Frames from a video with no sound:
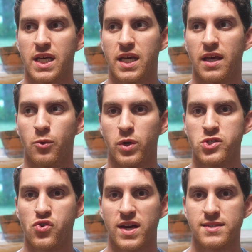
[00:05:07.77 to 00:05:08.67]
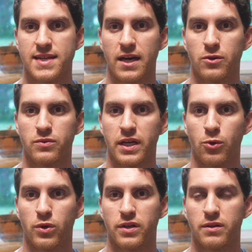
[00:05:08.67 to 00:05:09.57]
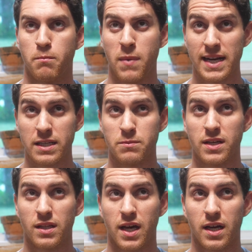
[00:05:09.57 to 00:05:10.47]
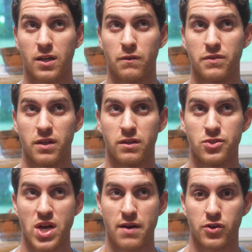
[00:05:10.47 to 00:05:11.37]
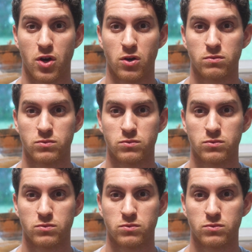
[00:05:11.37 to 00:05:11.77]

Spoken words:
And then when it dries down, it reminded me a lot of the Javanol